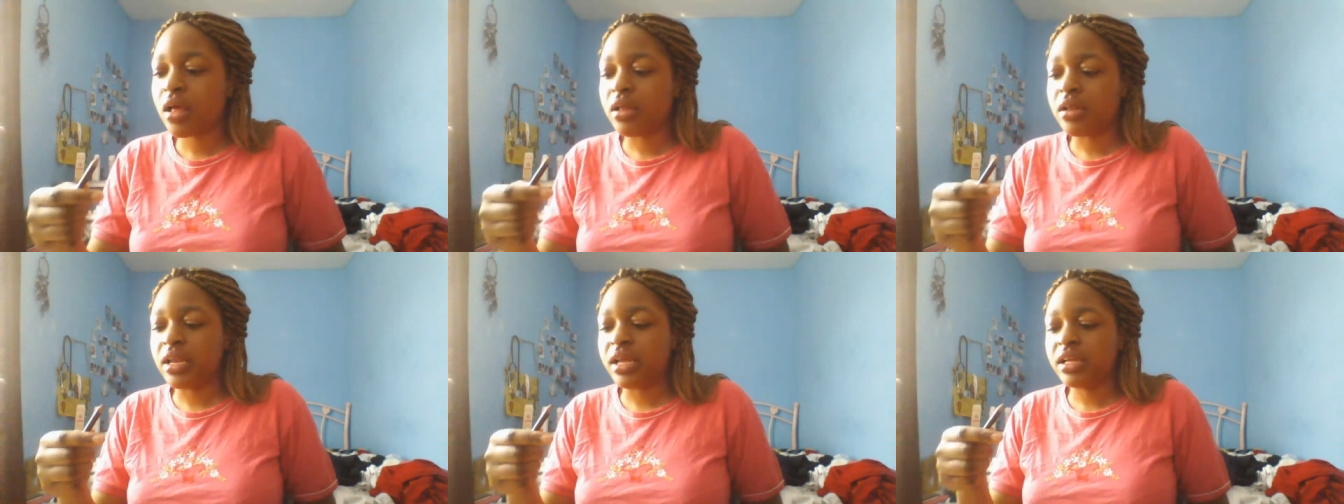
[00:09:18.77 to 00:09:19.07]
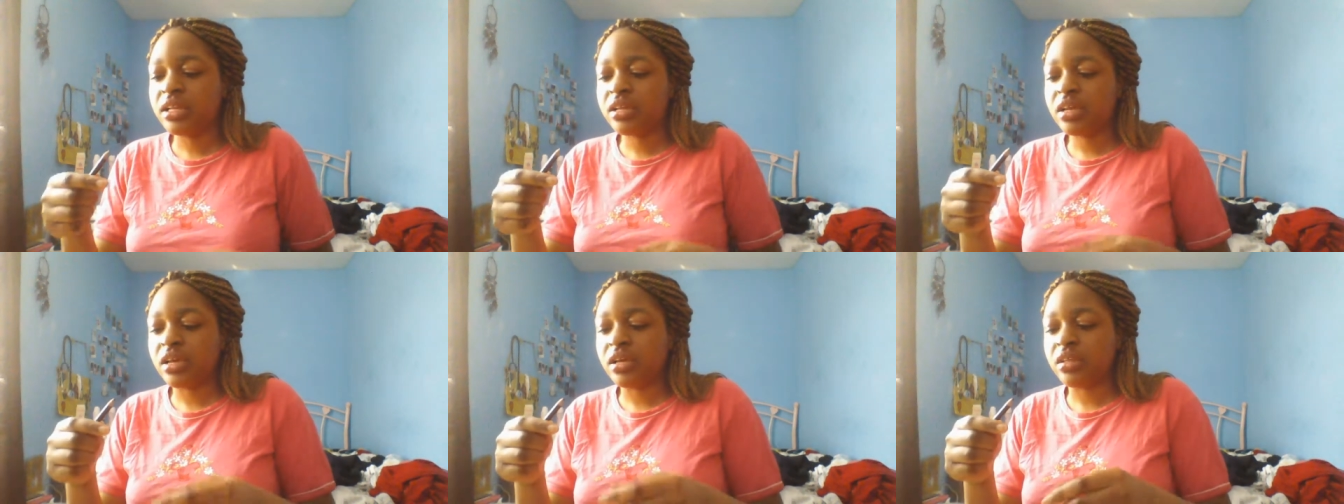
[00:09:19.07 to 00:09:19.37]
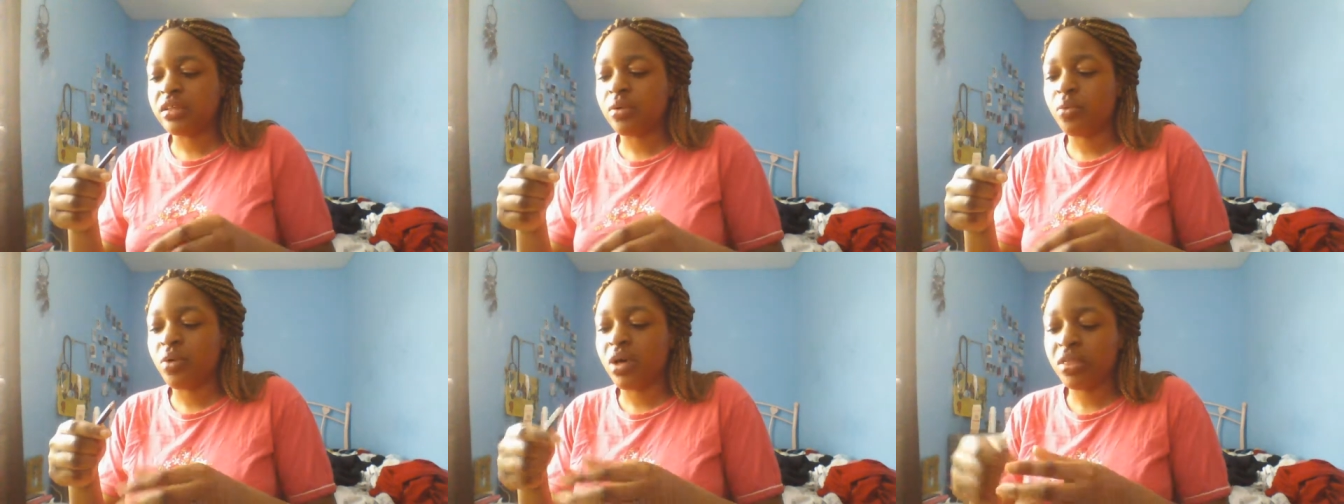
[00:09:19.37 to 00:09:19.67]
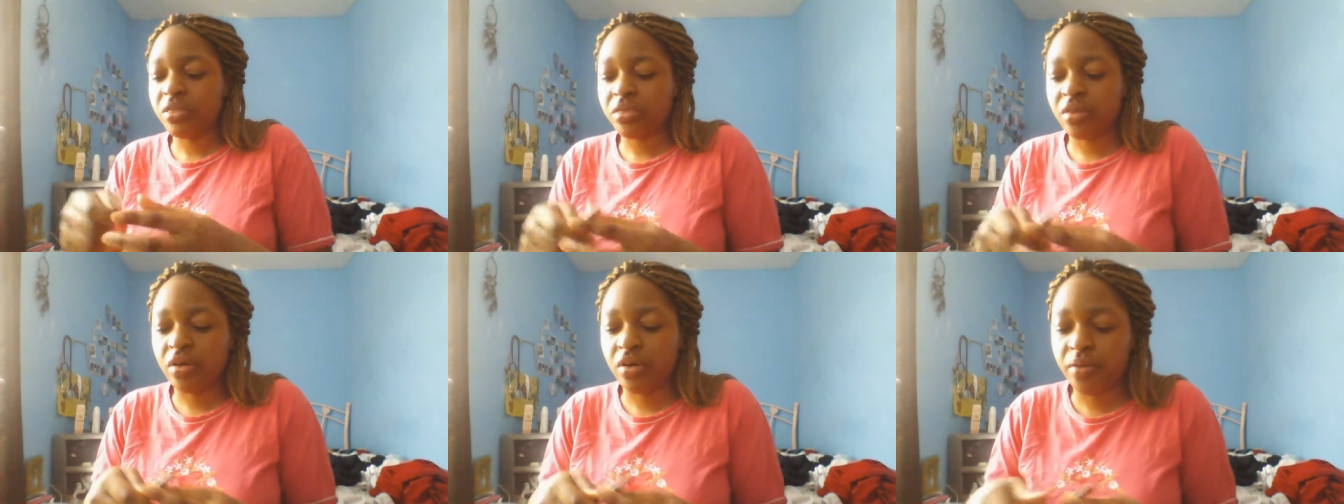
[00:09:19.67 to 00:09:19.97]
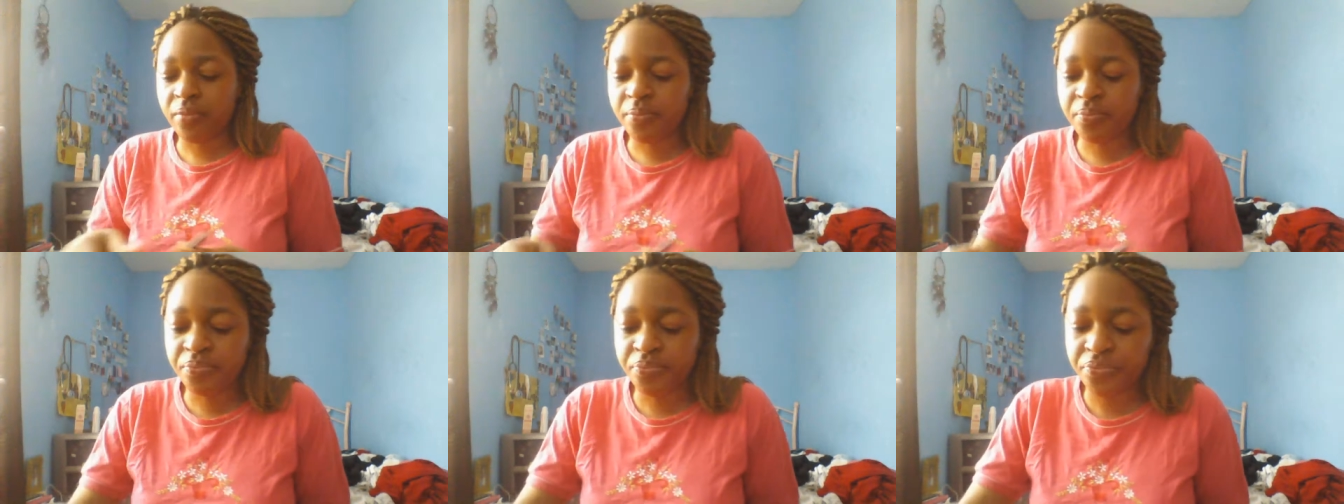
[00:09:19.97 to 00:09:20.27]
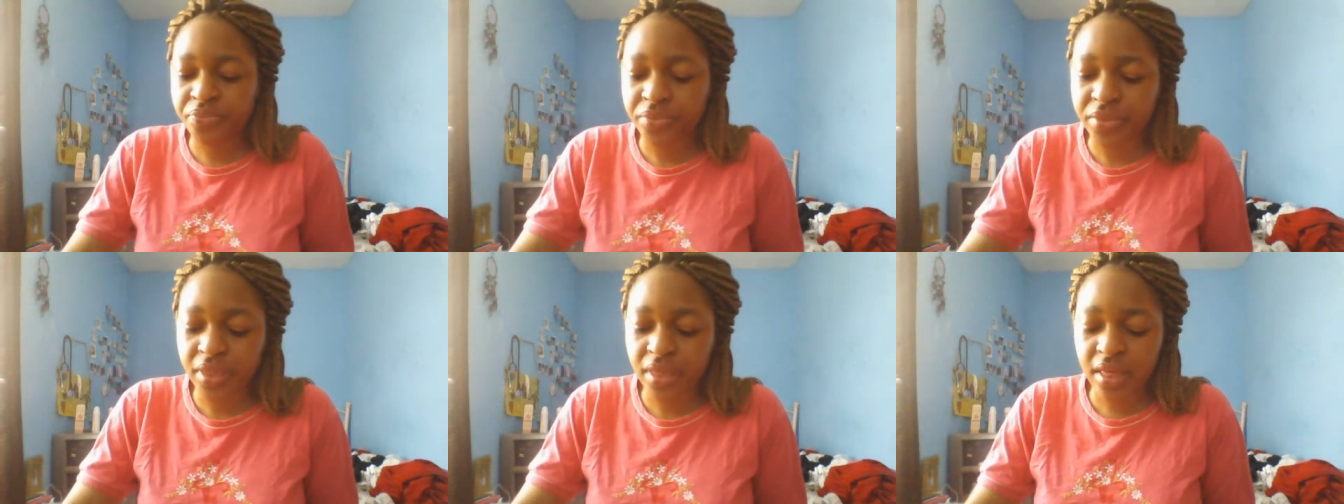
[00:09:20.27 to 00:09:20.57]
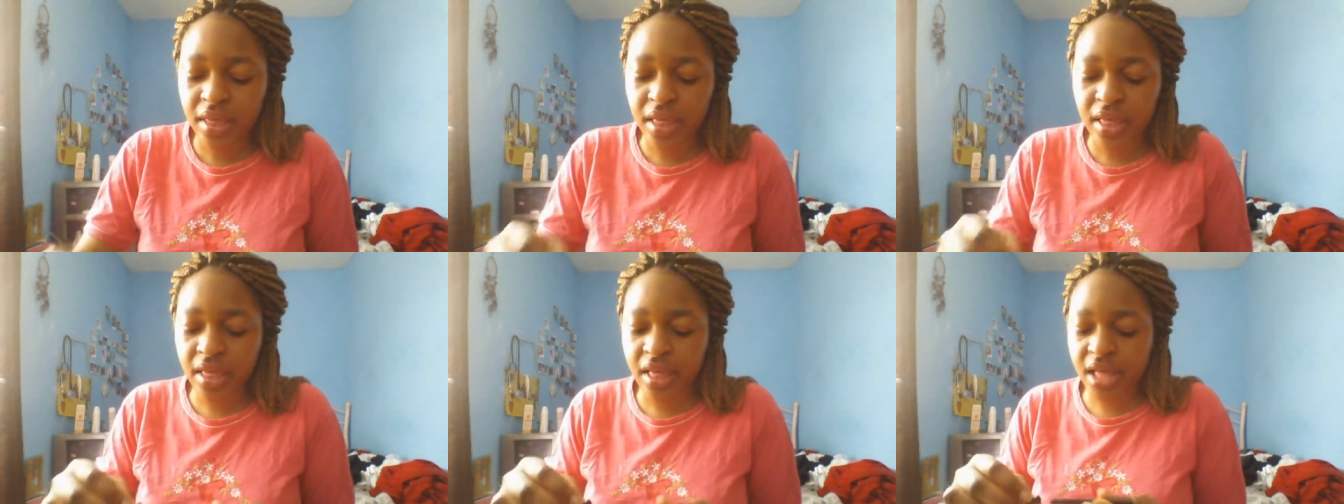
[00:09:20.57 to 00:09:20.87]
Lately, the weather
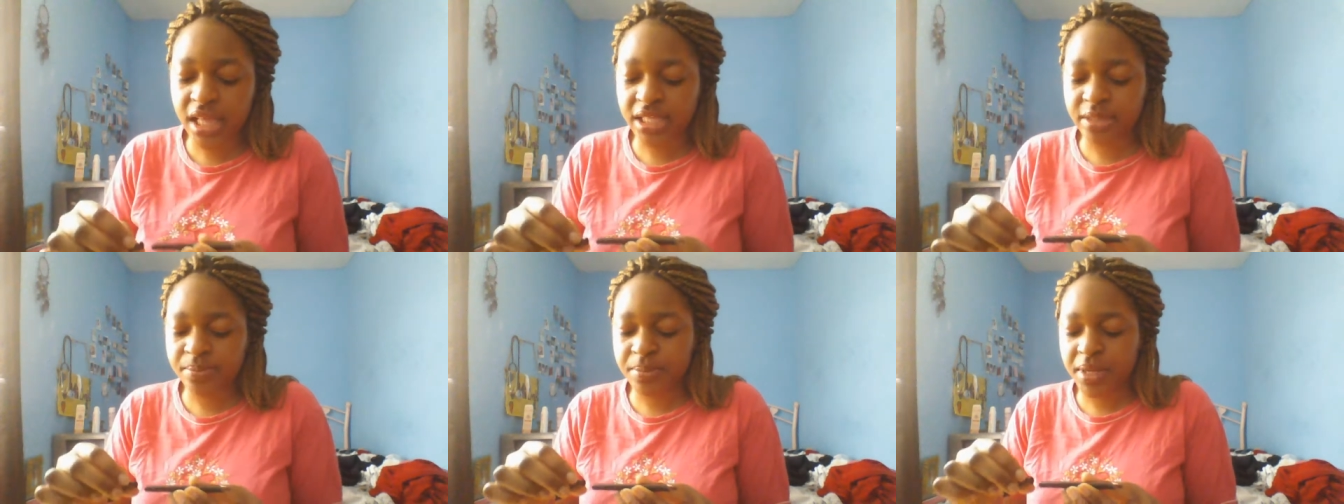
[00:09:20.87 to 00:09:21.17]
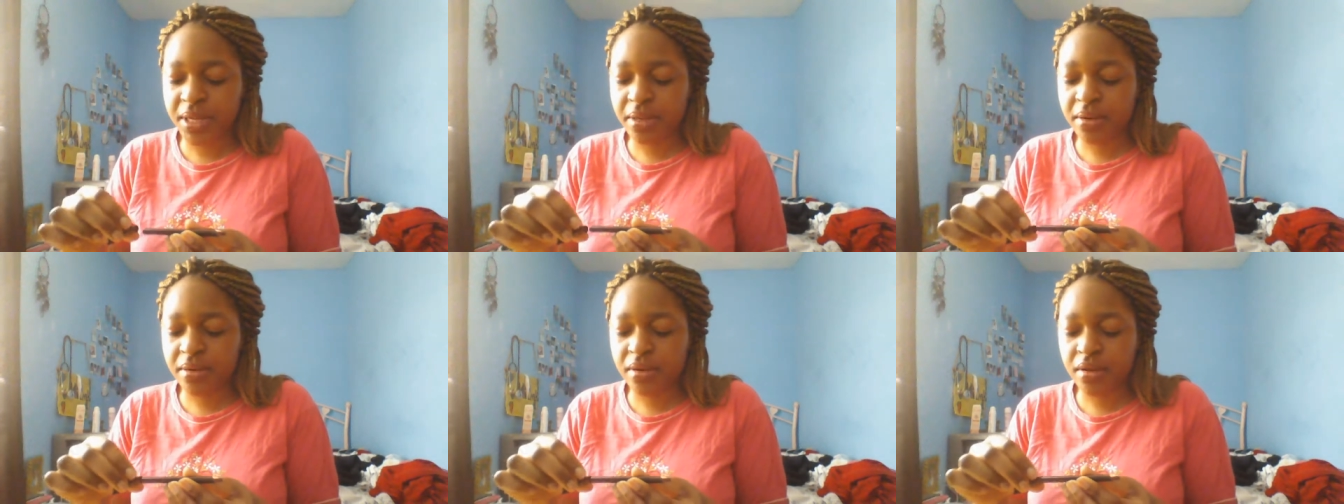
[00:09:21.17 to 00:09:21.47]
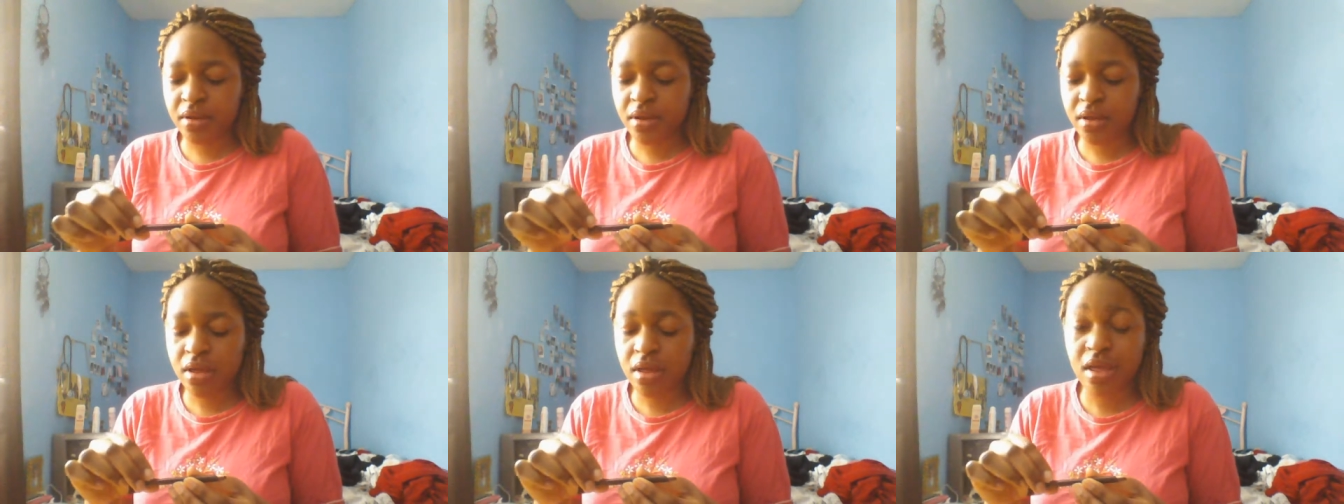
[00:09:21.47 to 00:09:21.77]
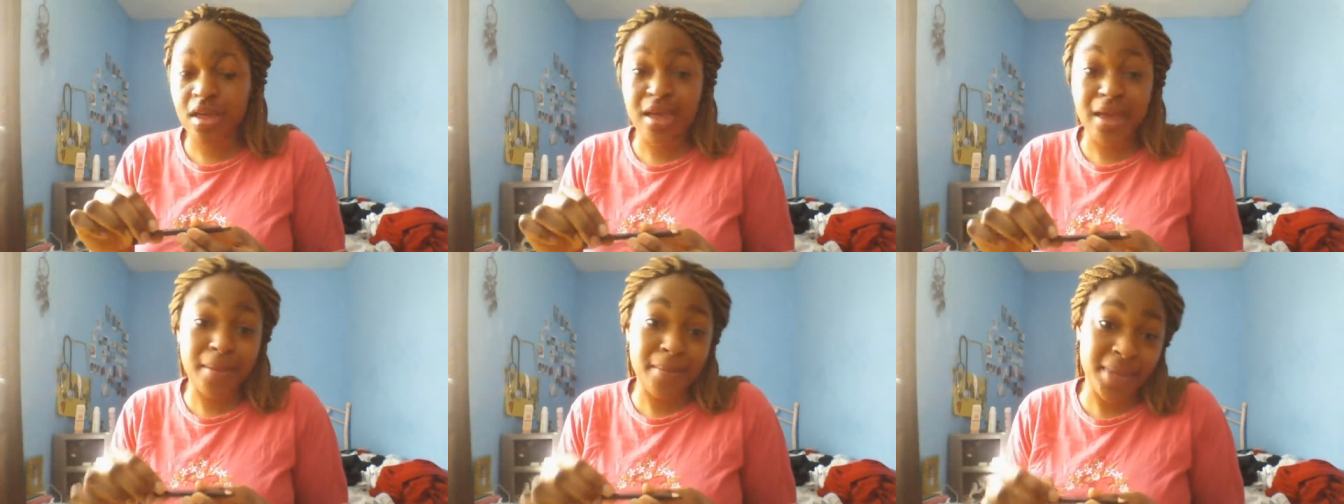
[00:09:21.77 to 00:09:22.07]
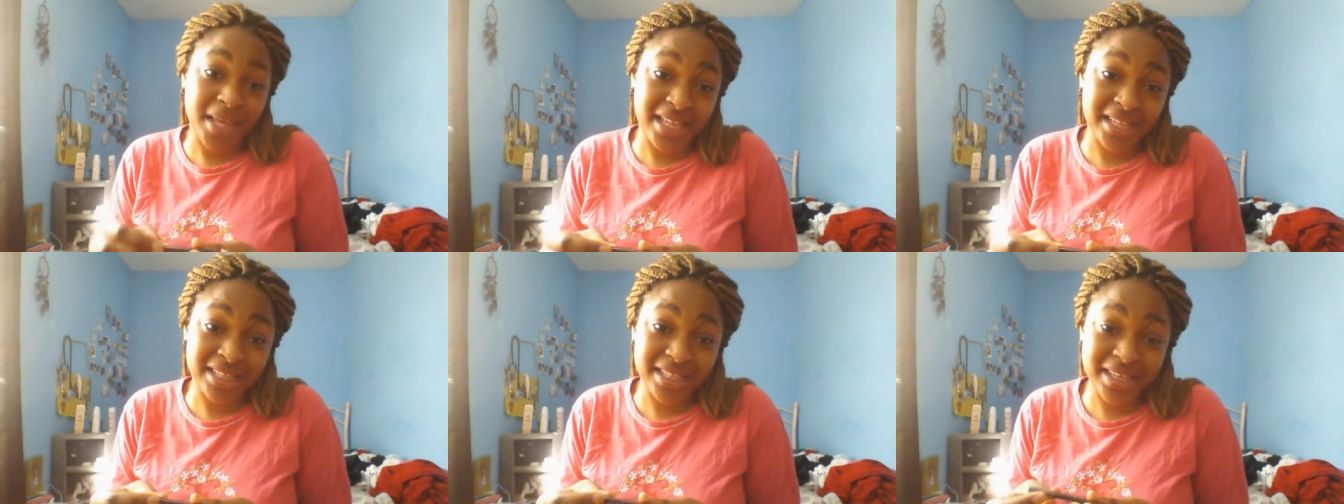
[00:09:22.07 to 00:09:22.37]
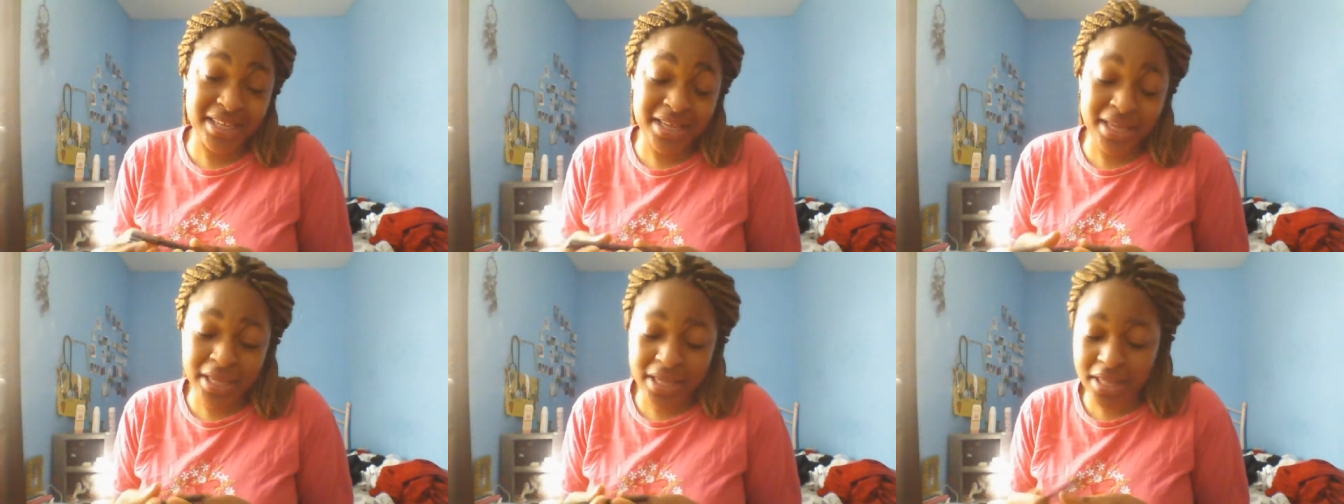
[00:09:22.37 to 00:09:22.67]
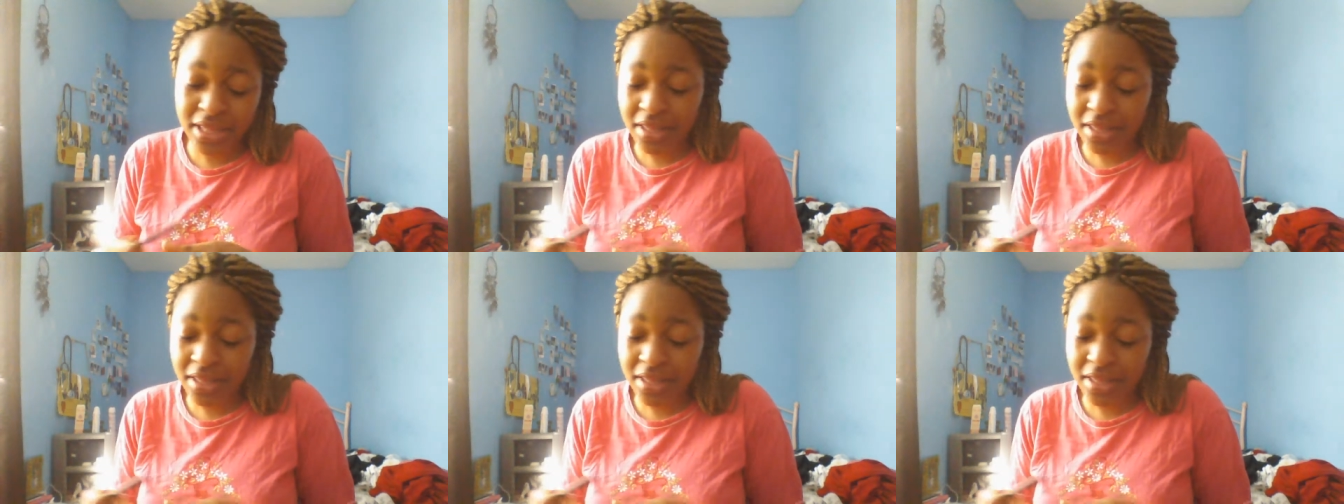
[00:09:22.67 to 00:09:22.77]
has been amazing.